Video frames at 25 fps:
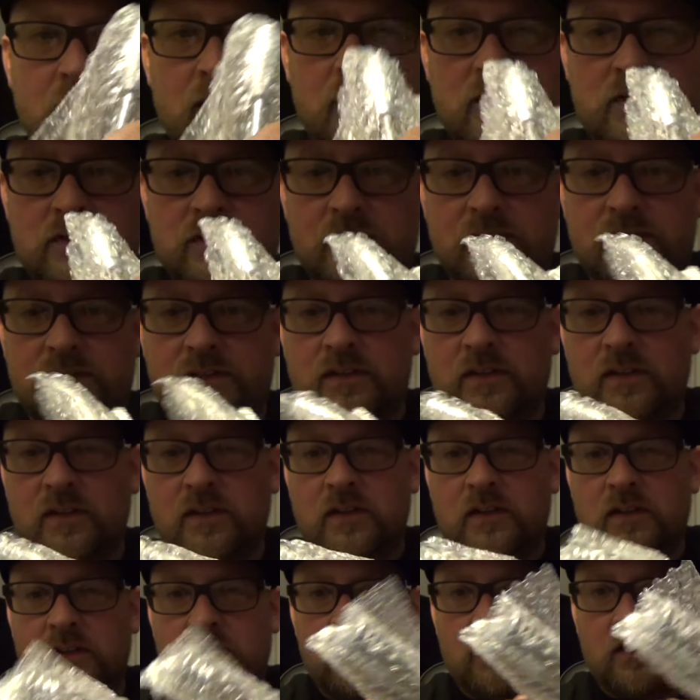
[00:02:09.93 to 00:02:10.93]
It's just
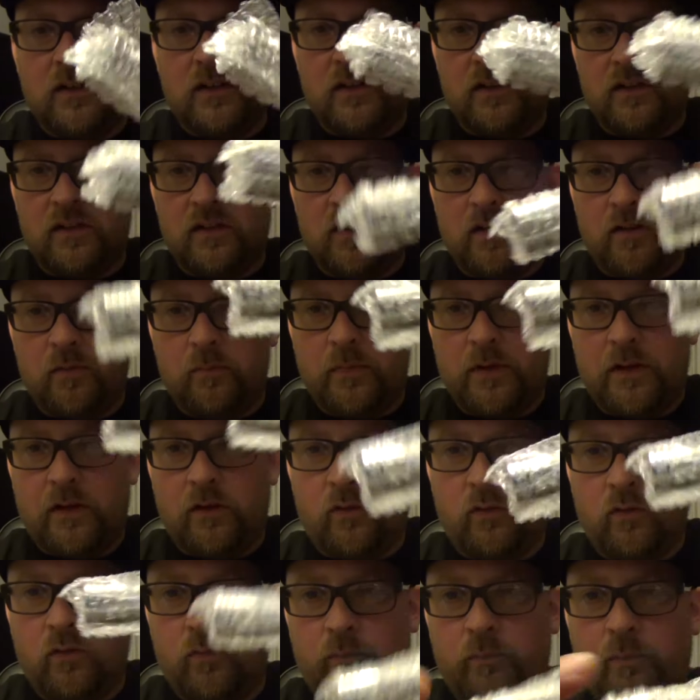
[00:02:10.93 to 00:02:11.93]
a
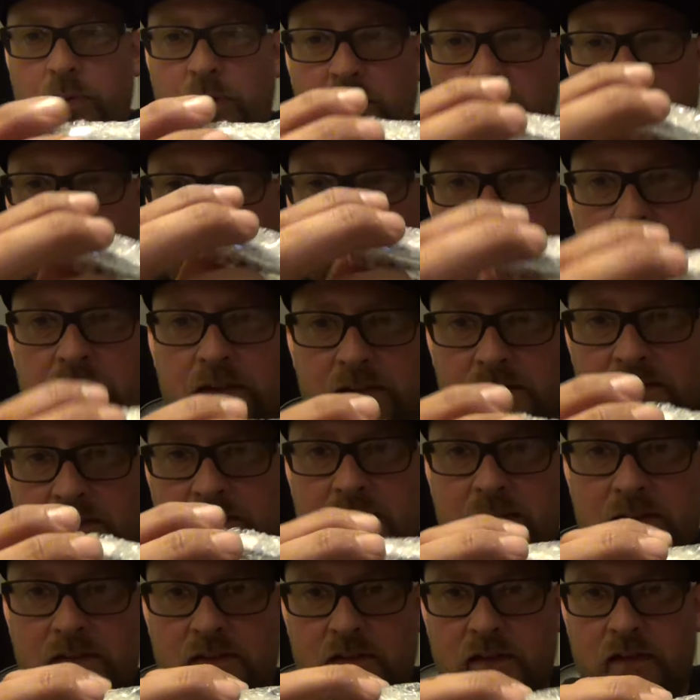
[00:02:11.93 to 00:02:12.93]
metal billet piece
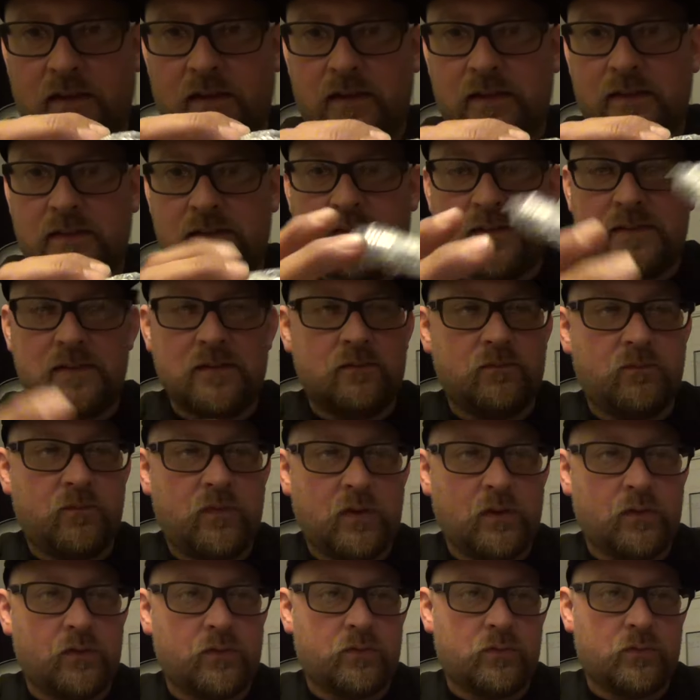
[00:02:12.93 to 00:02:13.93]
that's like, it
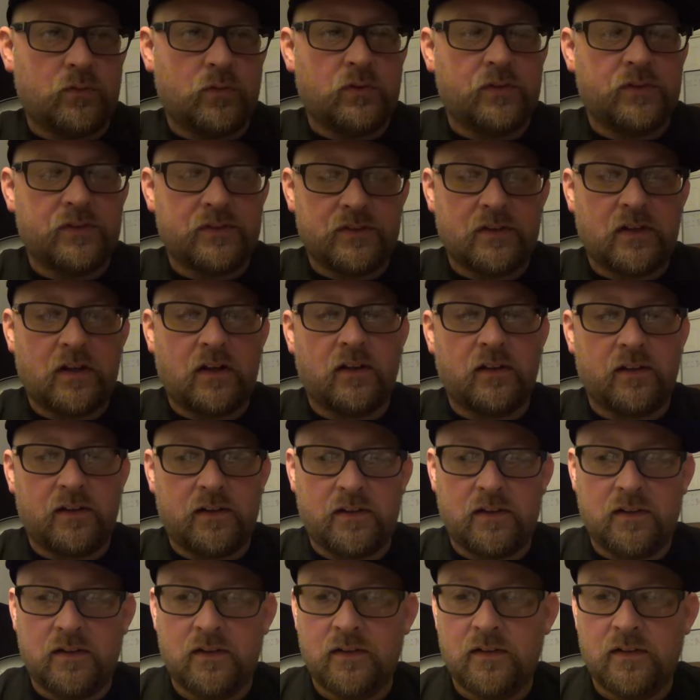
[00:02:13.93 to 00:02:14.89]
feels real solid.